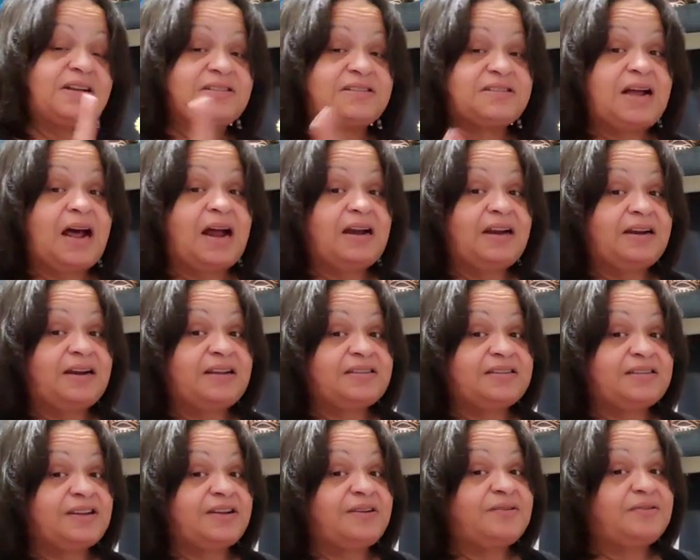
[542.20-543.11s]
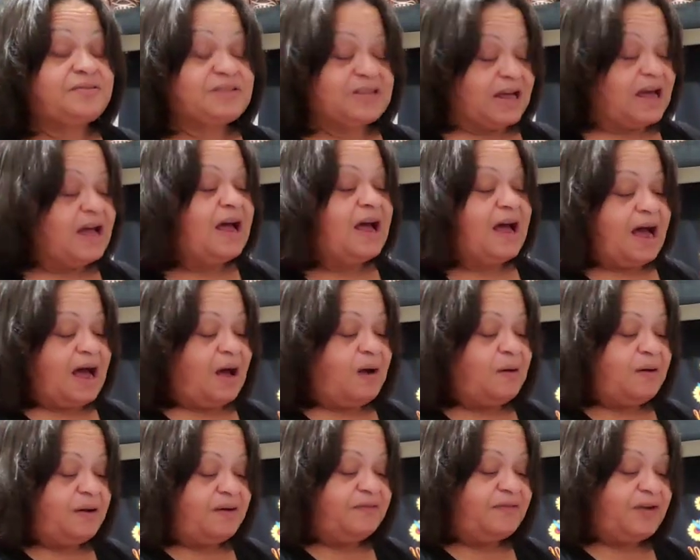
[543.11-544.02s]
That's not an excuse.
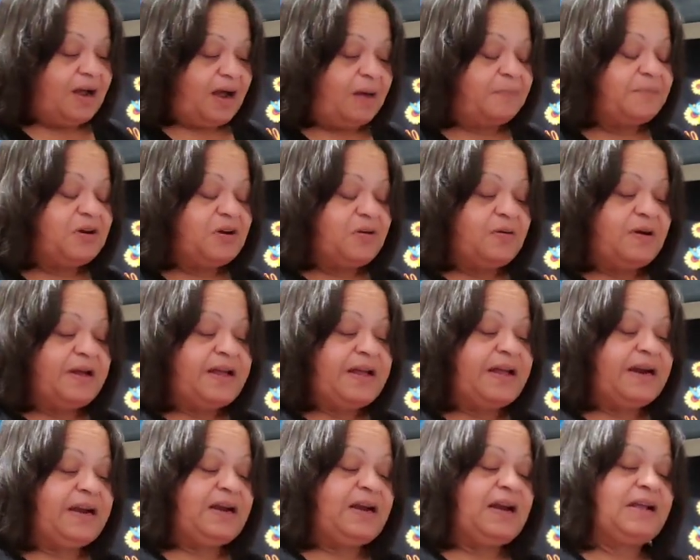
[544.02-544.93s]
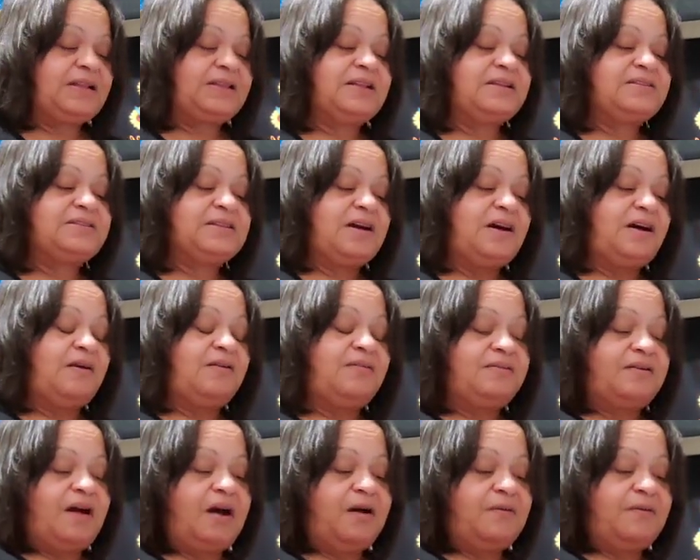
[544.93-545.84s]
However, I'm going to go ahead and let this
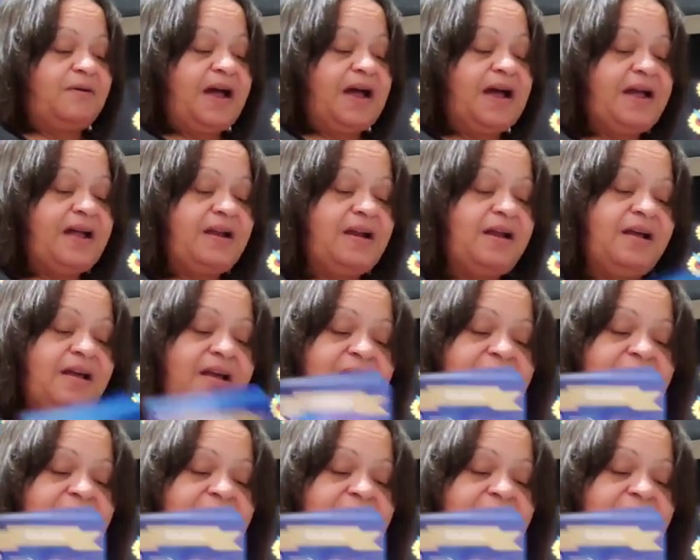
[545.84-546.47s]
go. All right?